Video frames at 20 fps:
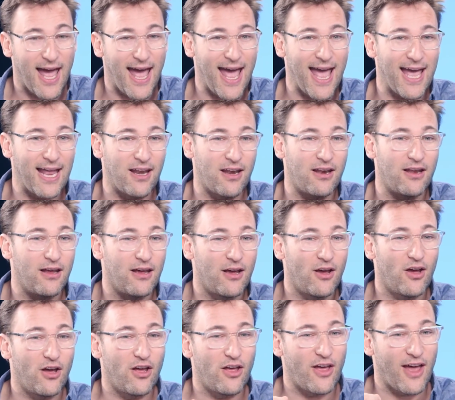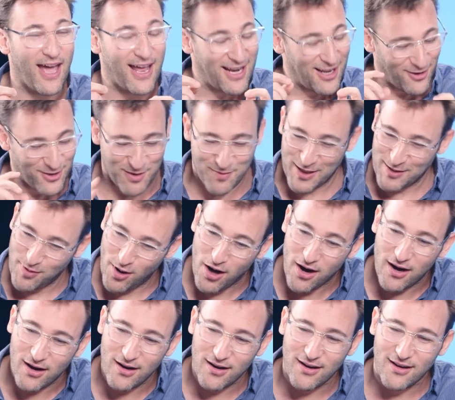And here's the best
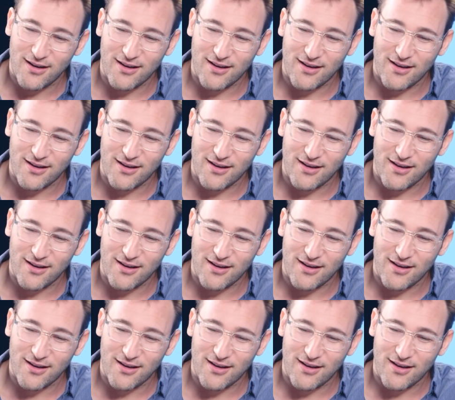part.